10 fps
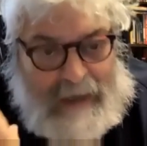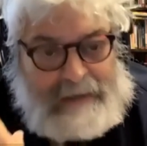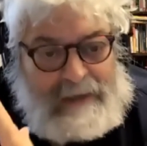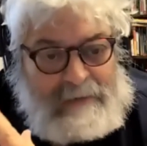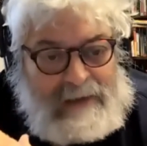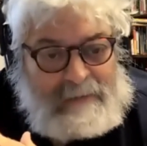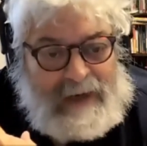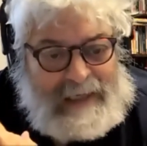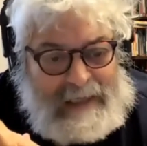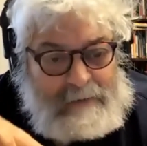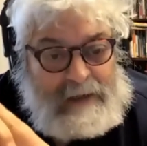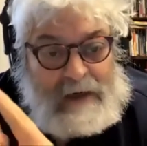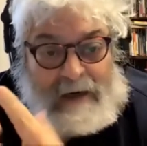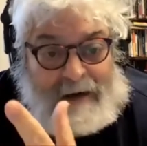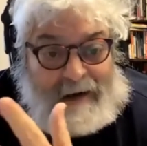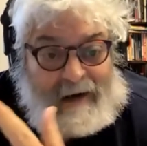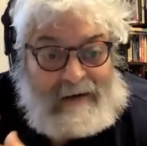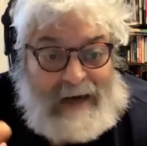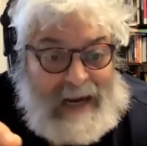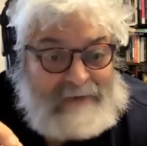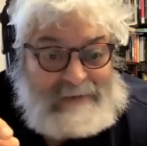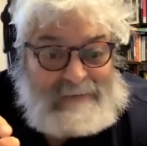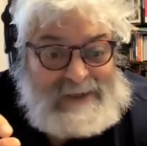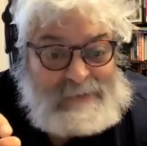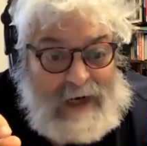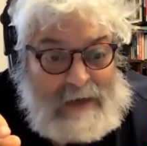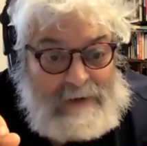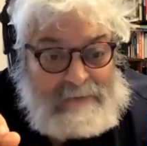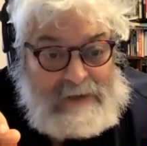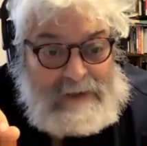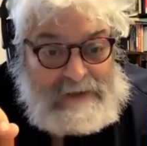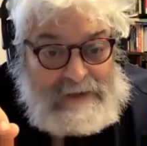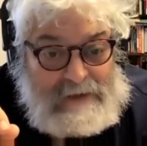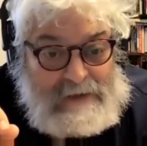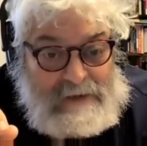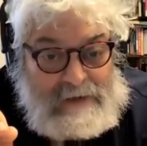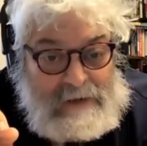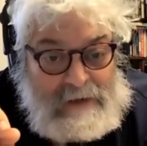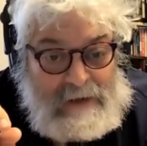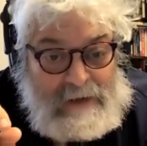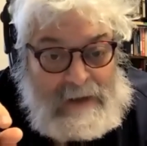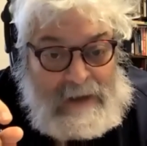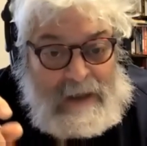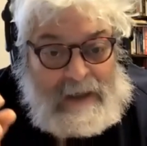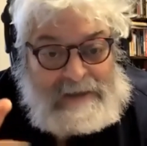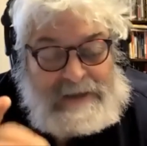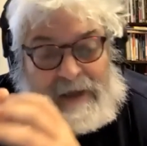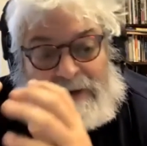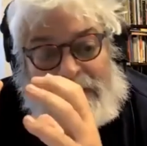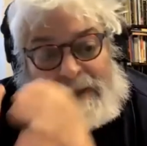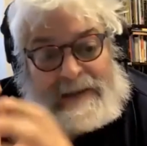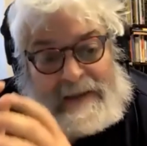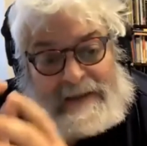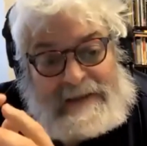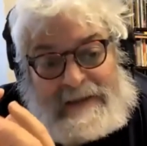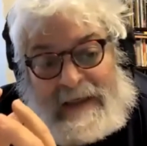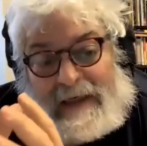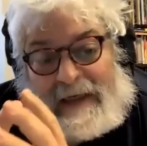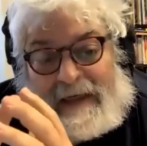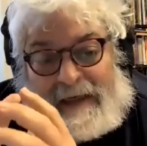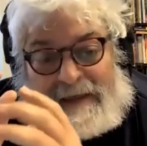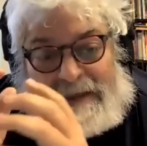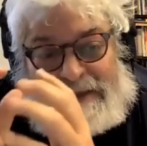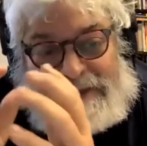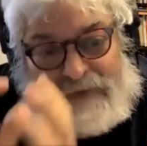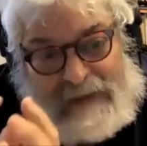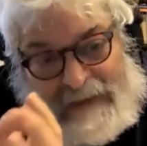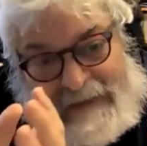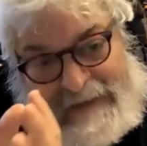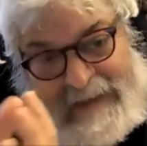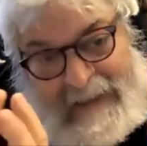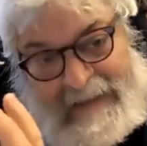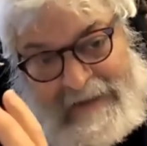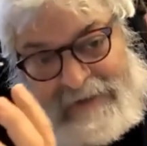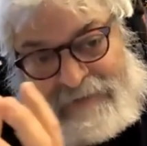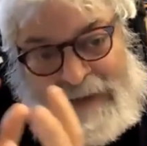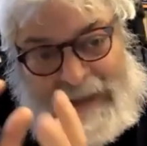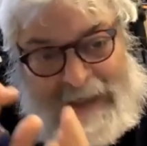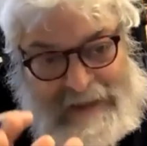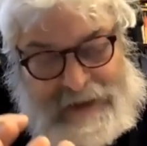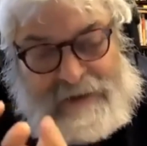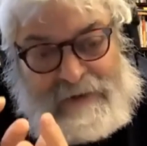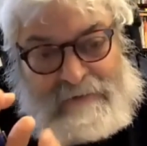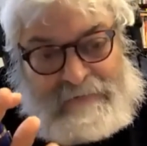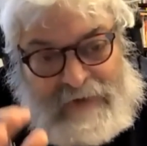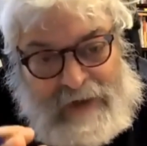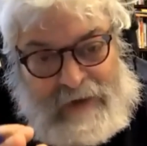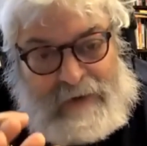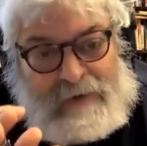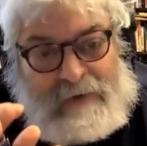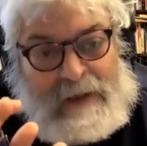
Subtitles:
them in the pandemic aren't having much problem with this. And so it's really seeing this relational view